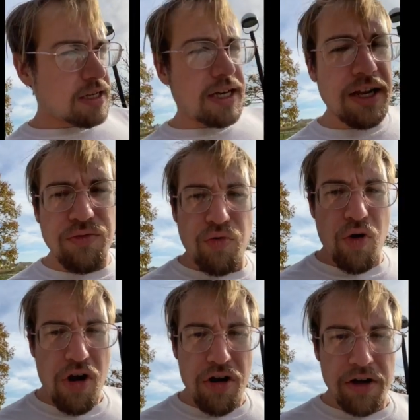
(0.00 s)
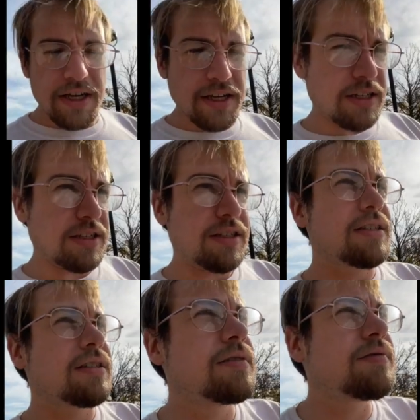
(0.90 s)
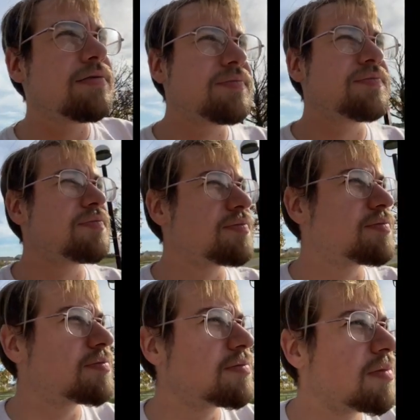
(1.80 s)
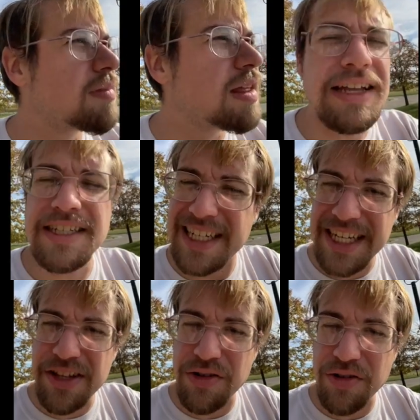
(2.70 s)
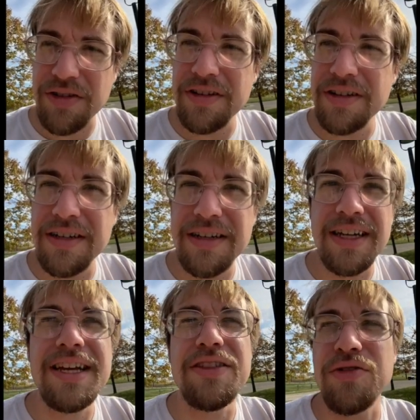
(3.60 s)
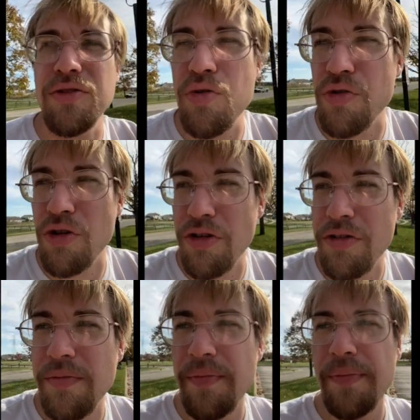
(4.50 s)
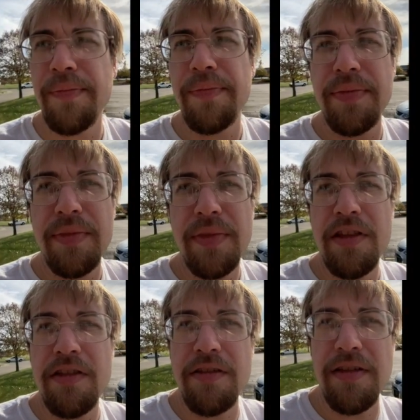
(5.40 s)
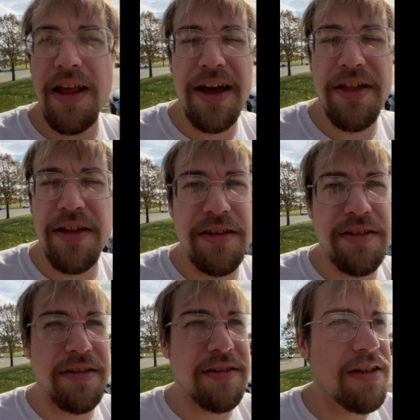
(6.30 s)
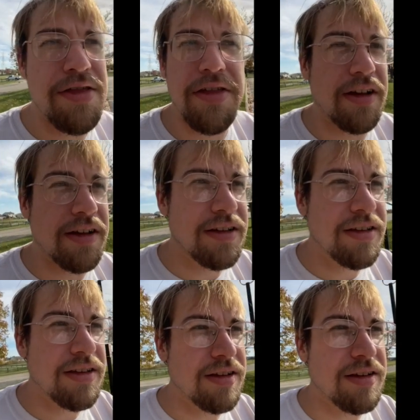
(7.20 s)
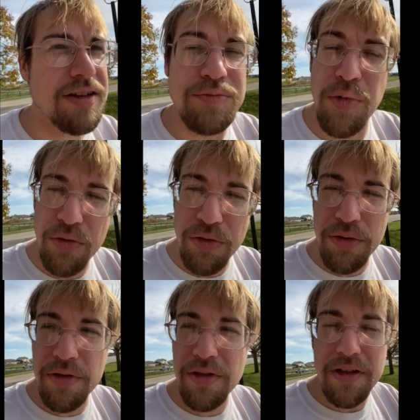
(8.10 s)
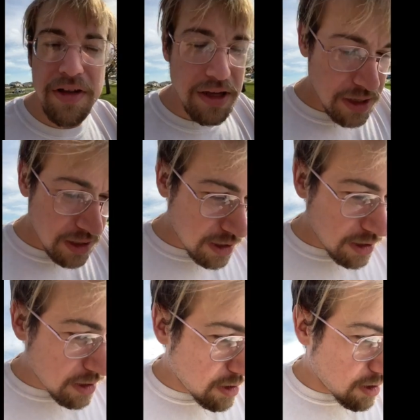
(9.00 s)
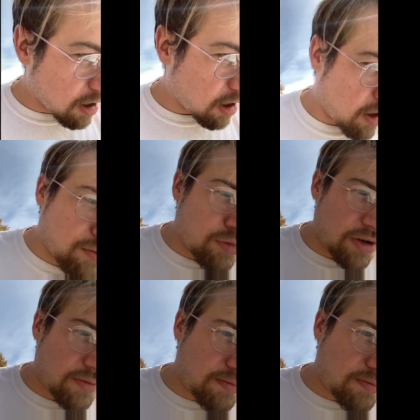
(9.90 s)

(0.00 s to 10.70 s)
get it wrong, is it's neither, neither or. It's neither, it's nothing. It's both, uh, but